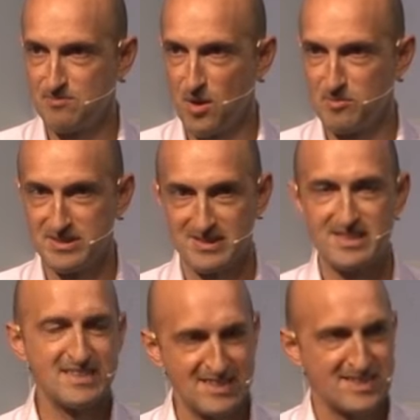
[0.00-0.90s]
bombers.
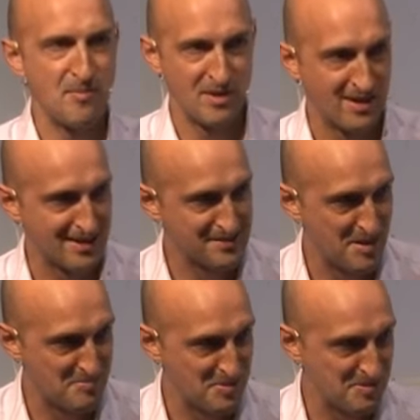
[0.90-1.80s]
This is a seminal
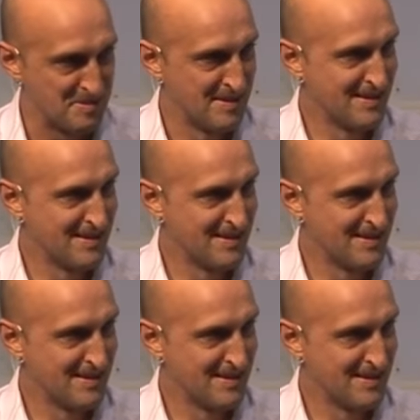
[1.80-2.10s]
example.